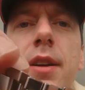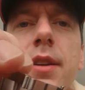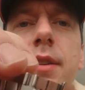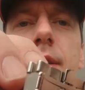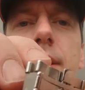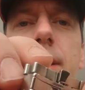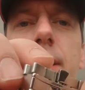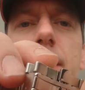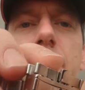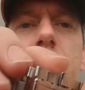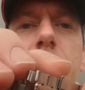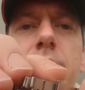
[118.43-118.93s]

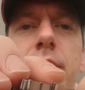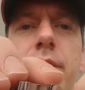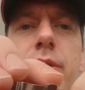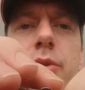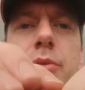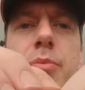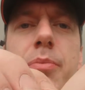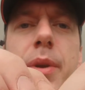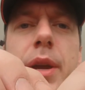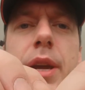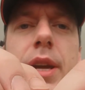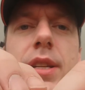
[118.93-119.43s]
these two
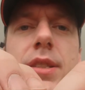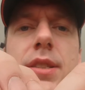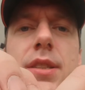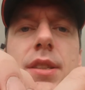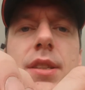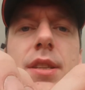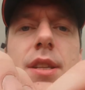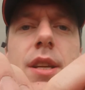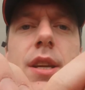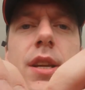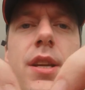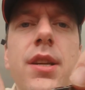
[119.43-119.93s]

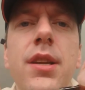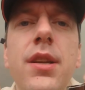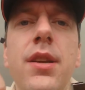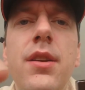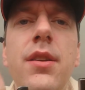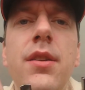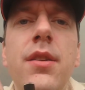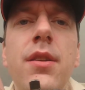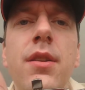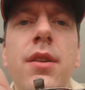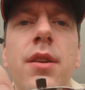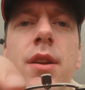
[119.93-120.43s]
bits,
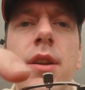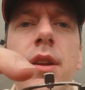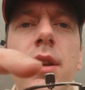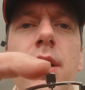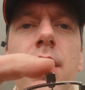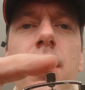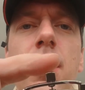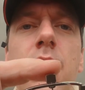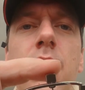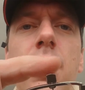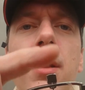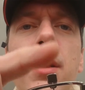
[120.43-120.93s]

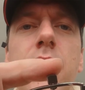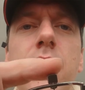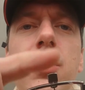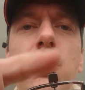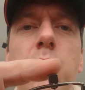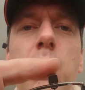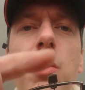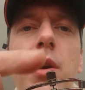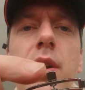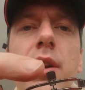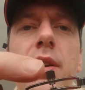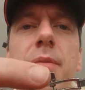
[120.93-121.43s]
this
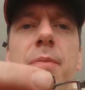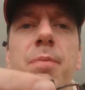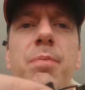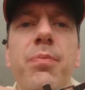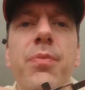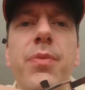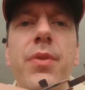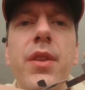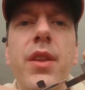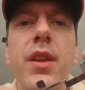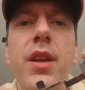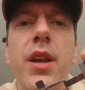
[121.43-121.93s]
one
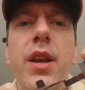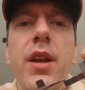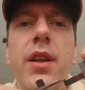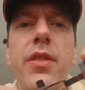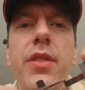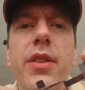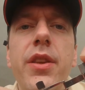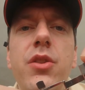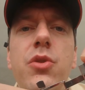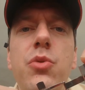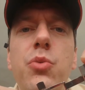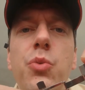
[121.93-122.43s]
and this